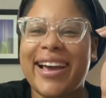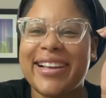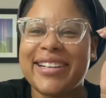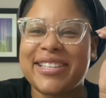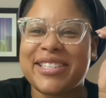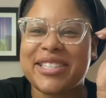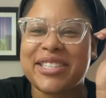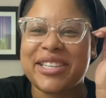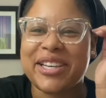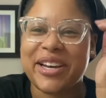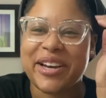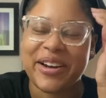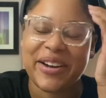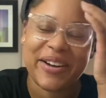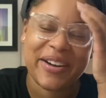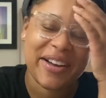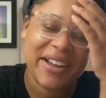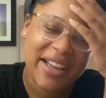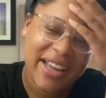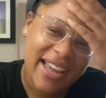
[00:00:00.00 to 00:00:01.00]

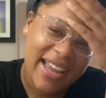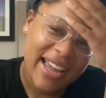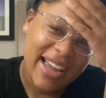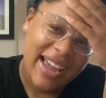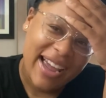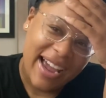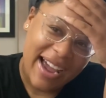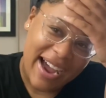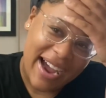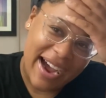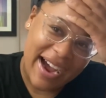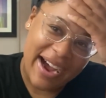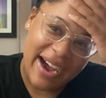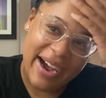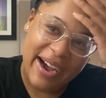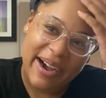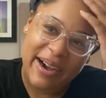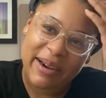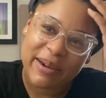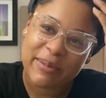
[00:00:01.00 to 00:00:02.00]
so
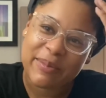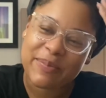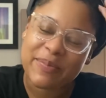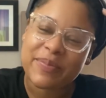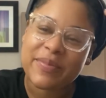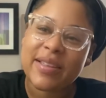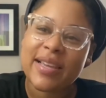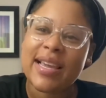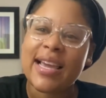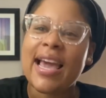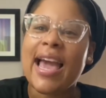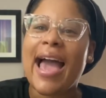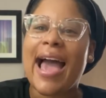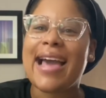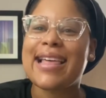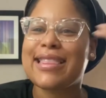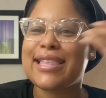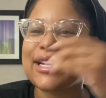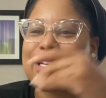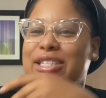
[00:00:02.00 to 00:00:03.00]
um,
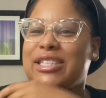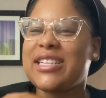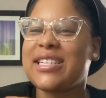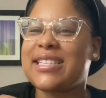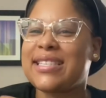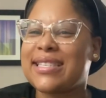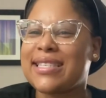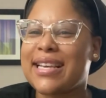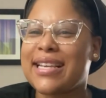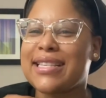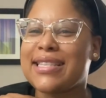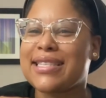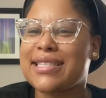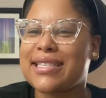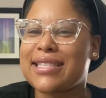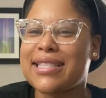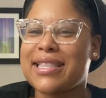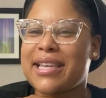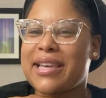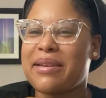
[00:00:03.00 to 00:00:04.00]
I think she
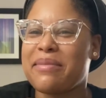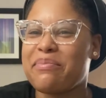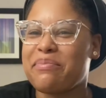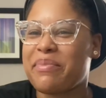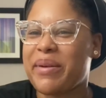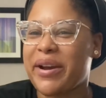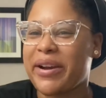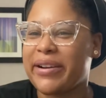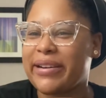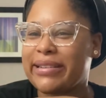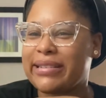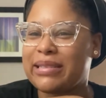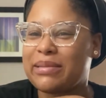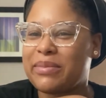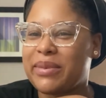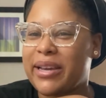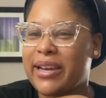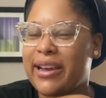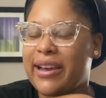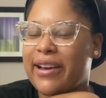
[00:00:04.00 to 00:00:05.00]
sensed the
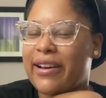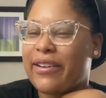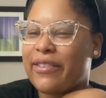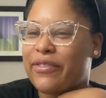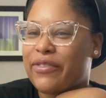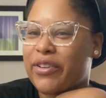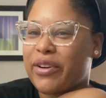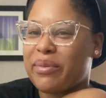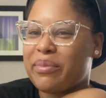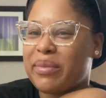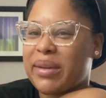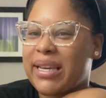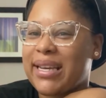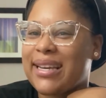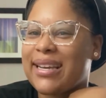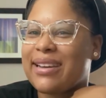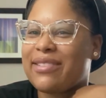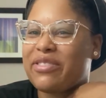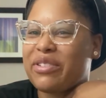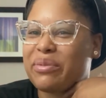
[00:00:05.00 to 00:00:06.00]
embarrassment uh, from
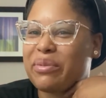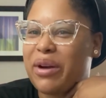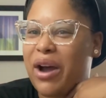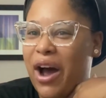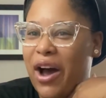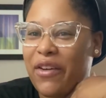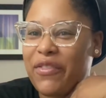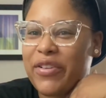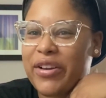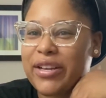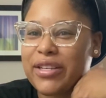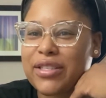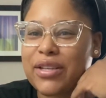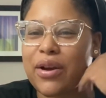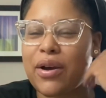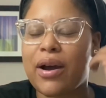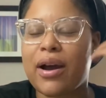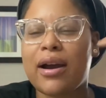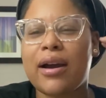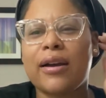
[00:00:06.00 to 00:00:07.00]
me from coughing so
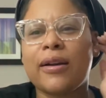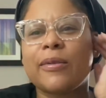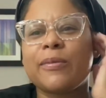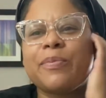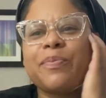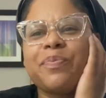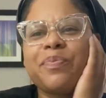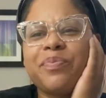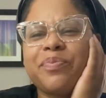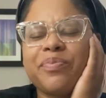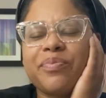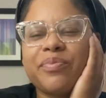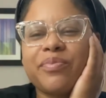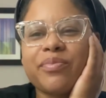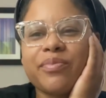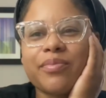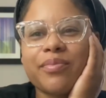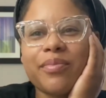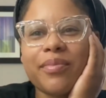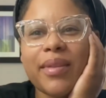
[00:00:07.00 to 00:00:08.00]
hard.
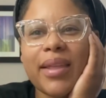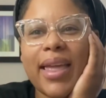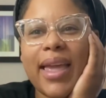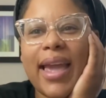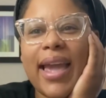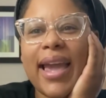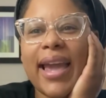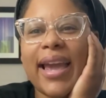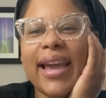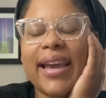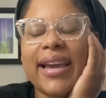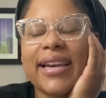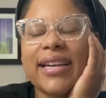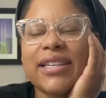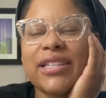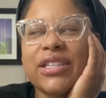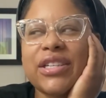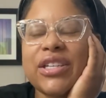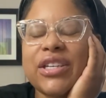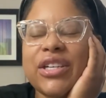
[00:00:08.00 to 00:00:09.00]

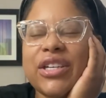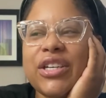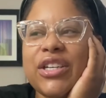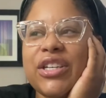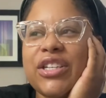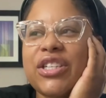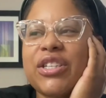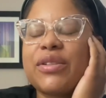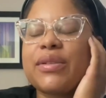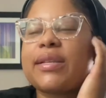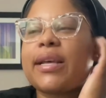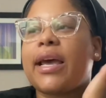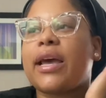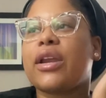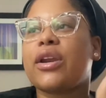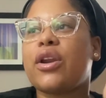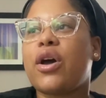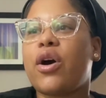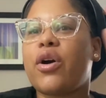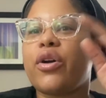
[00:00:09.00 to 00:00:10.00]
And she was like,
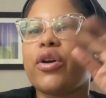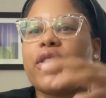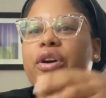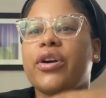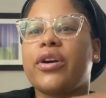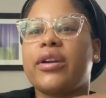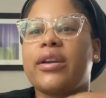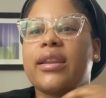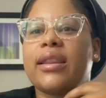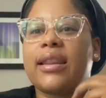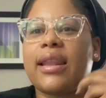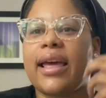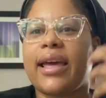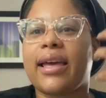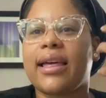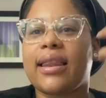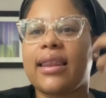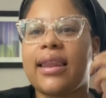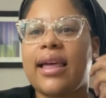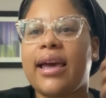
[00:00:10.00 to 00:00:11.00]
no, you're
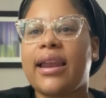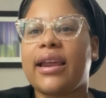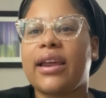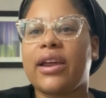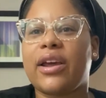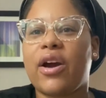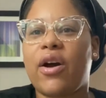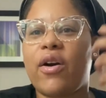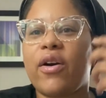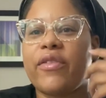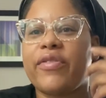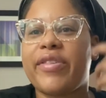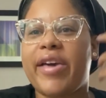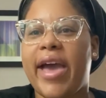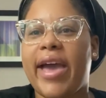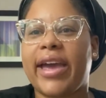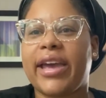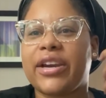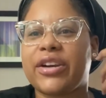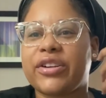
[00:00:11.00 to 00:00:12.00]
like letting go of
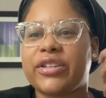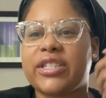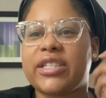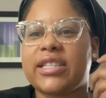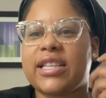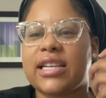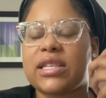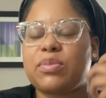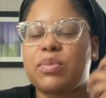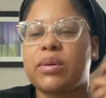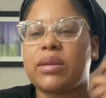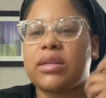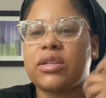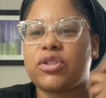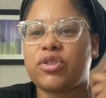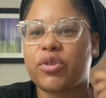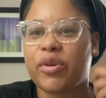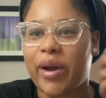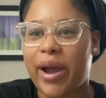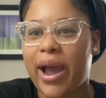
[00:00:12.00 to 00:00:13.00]
that energy that's been
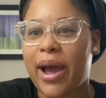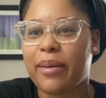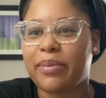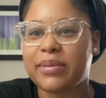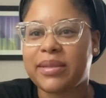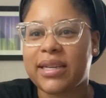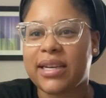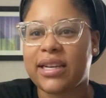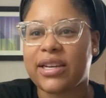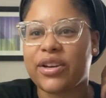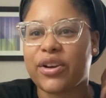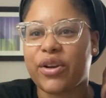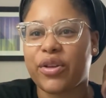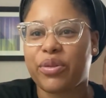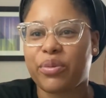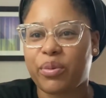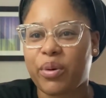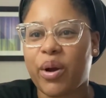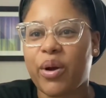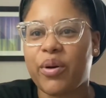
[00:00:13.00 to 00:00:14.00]
trapped in your
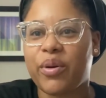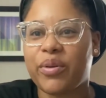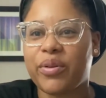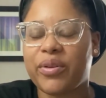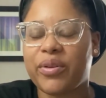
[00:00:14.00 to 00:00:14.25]
throat.